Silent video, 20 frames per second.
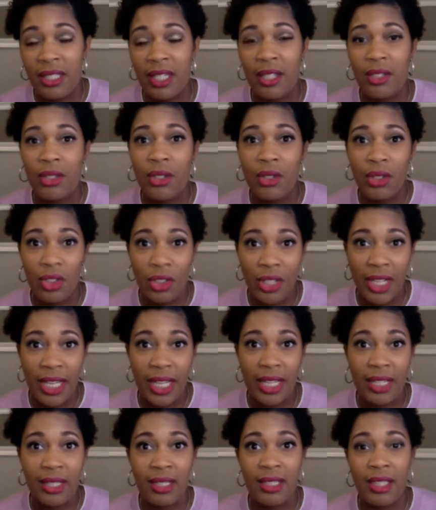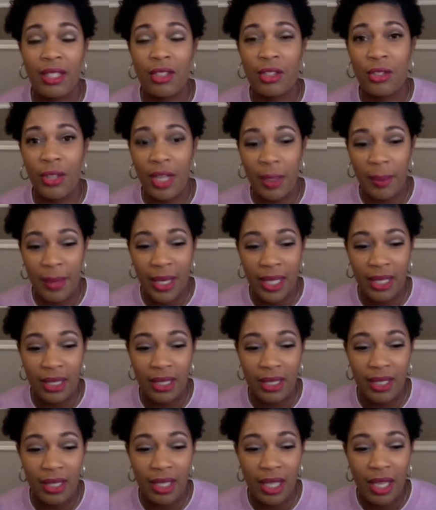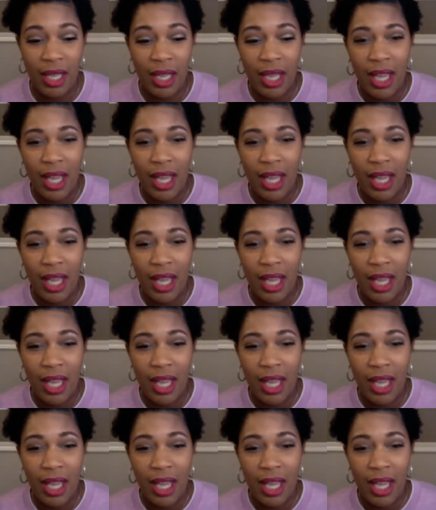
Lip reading: and nutrients and treatments.